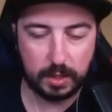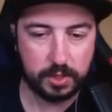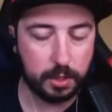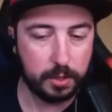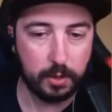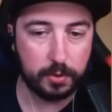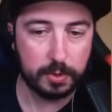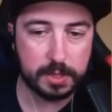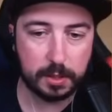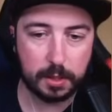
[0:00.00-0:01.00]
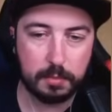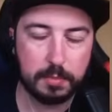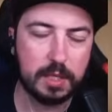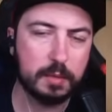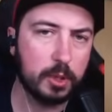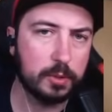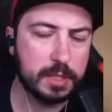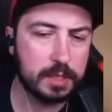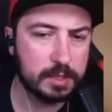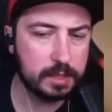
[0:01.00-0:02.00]
should have known it wasn't going to be a Pulte,
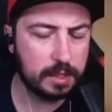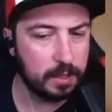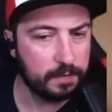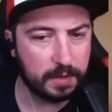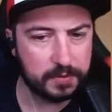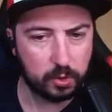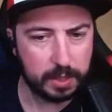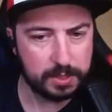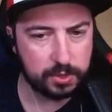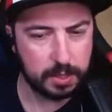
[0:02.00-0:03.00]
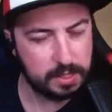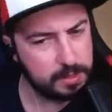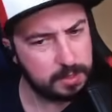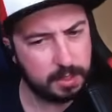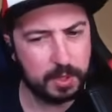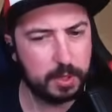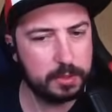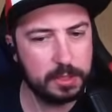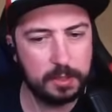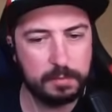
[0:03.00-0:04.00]
because again, if you have to question, is it a
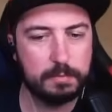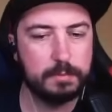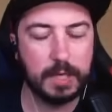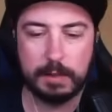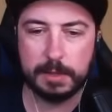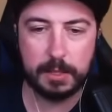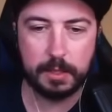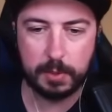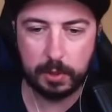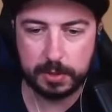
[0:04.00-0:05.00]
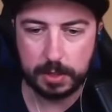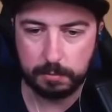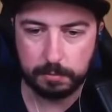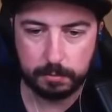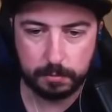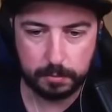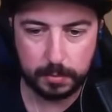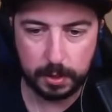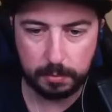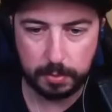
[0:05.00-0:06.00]
Pulte? Probably not a Pulte.
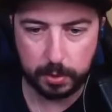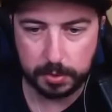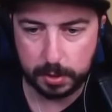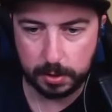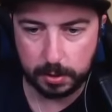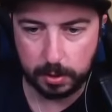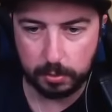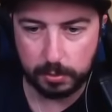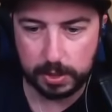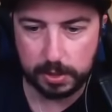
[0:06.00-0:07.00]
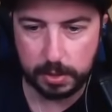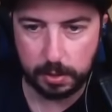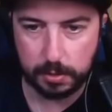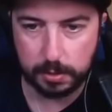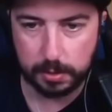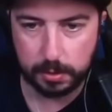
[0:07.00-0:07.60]
Not a Pulte. You know it when you see it.